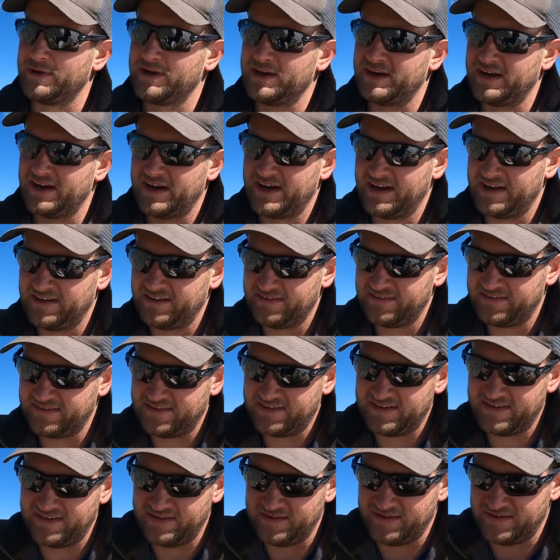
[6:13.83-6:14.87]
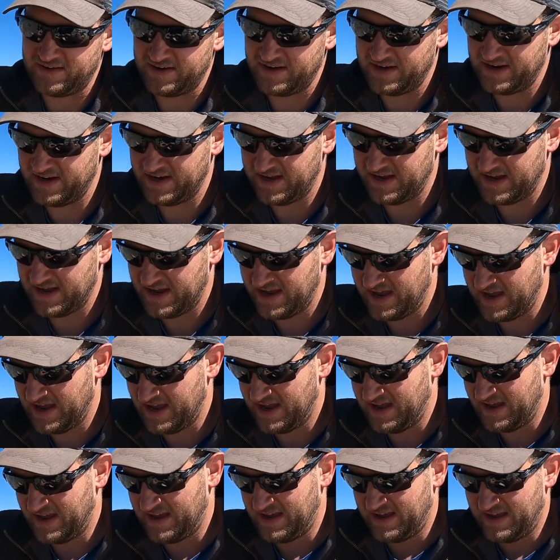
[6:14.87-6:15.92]
on your hands to
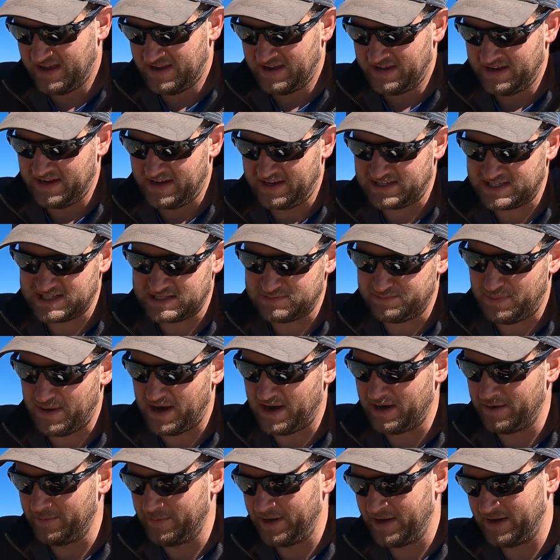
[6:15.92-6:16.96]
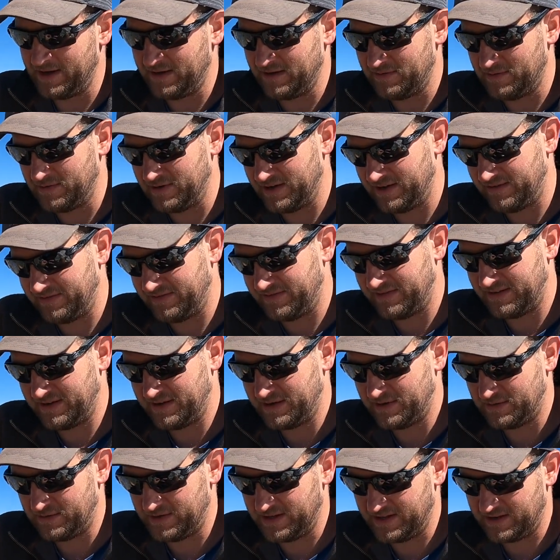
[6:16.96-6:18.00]
experiment
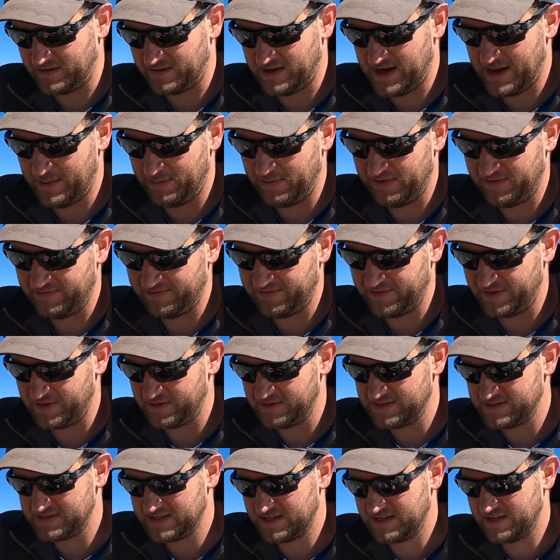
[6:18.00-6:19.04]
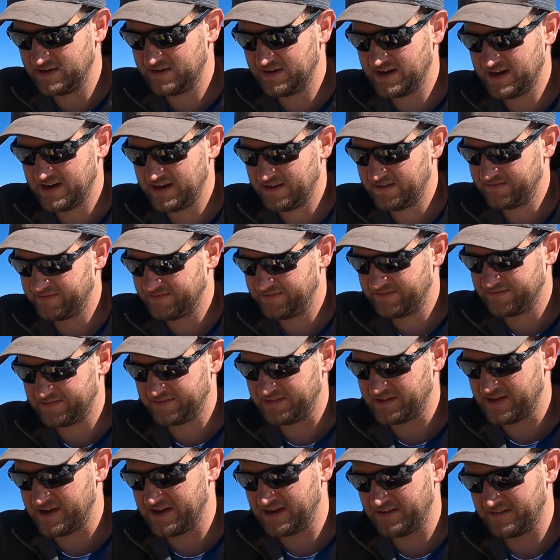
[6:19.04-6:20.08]
with crappy foods that you have
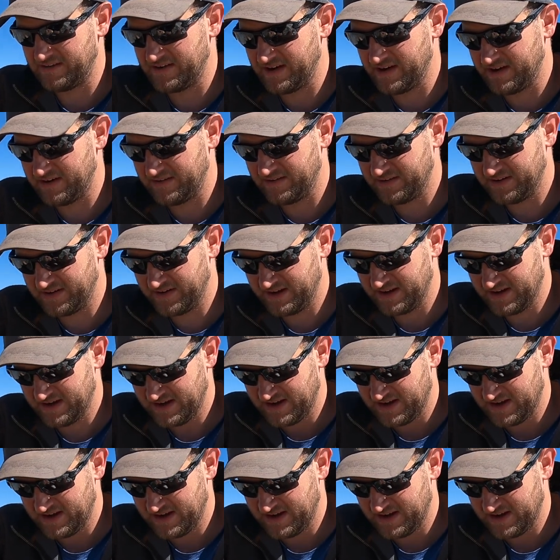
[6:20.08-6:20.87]
lying around.